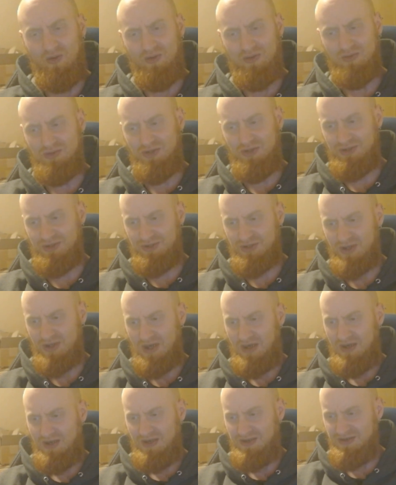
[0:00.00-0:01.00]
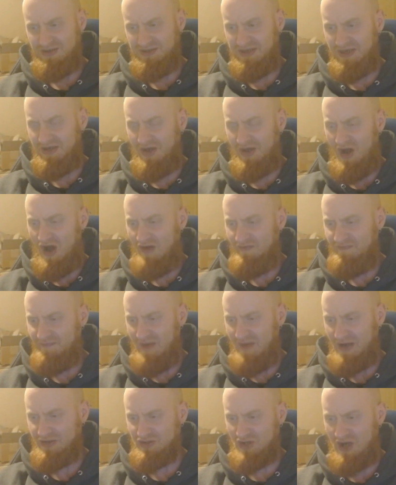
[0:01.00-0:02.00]
who just get off
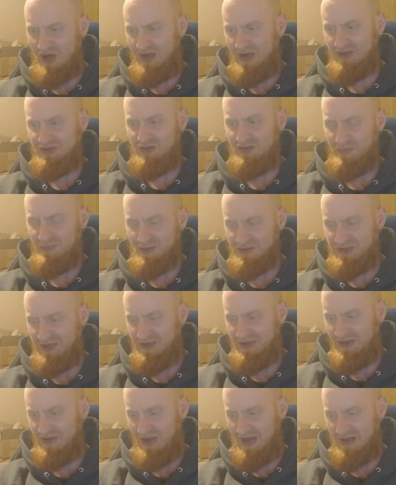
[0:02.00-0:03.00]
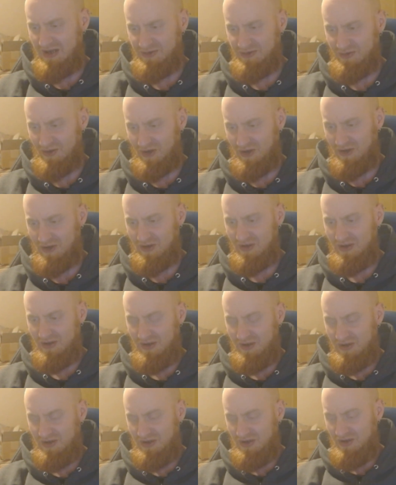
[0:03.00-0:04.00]
by trying to pretend like they're
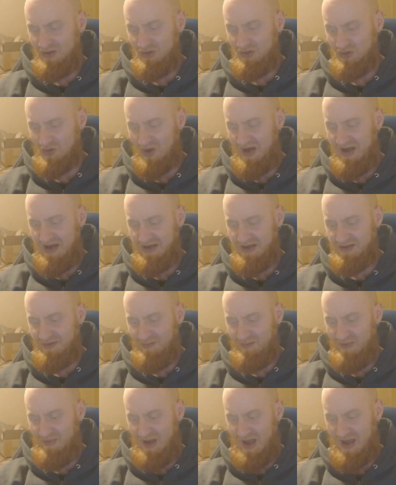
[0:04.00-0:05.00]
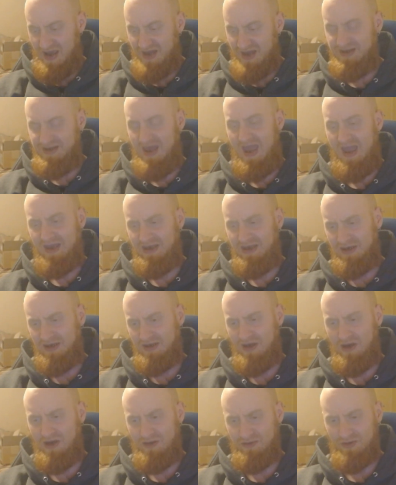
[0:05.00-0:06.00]
great by attacking
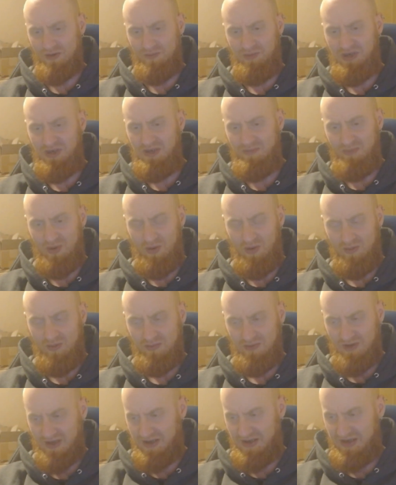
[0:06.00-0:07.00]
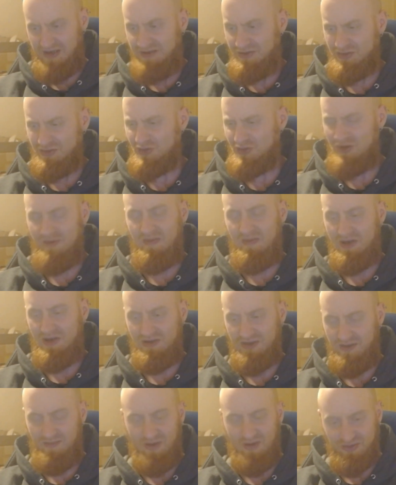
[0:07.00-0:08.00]
other people, like
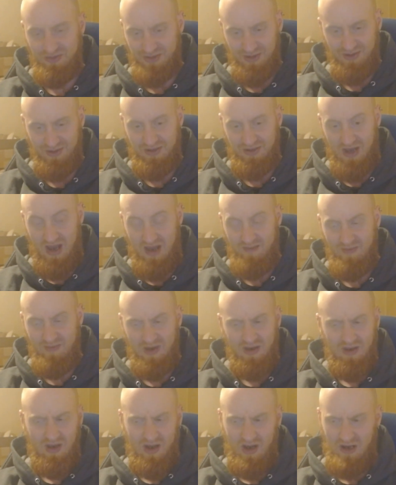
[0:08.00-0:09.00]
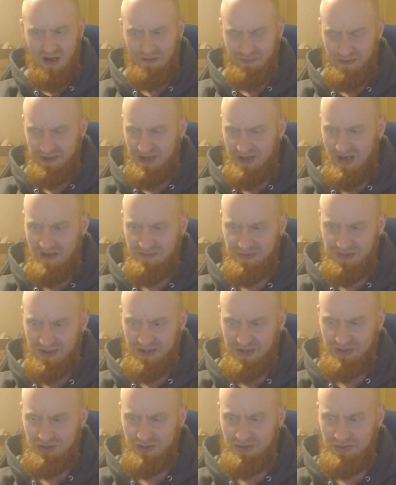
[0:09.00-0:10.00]
indiscriminately most of the time. Oftentimes,
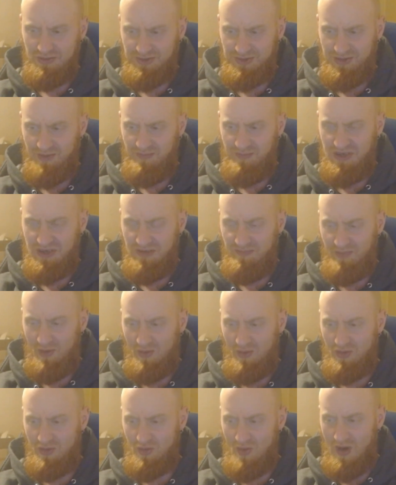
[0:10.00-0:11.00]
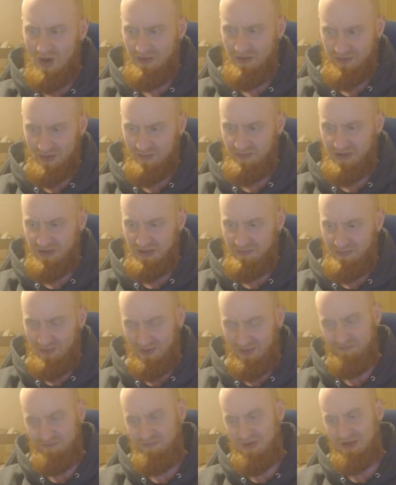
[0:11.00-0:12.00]
they choose the people who other people
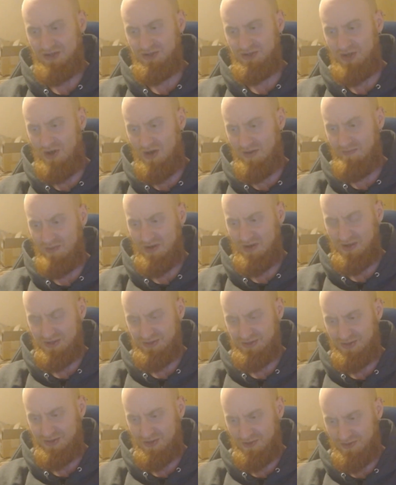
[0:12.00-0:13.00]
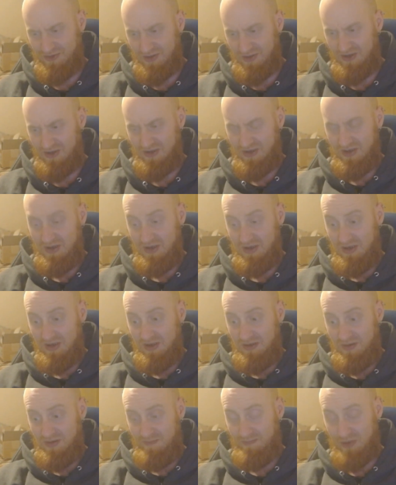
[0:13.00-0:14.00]
have picked on because they're the
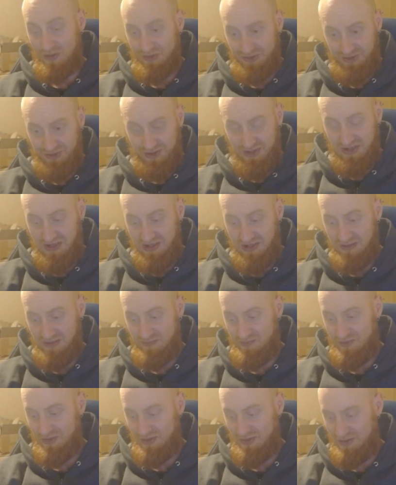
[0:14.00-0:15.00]
perceived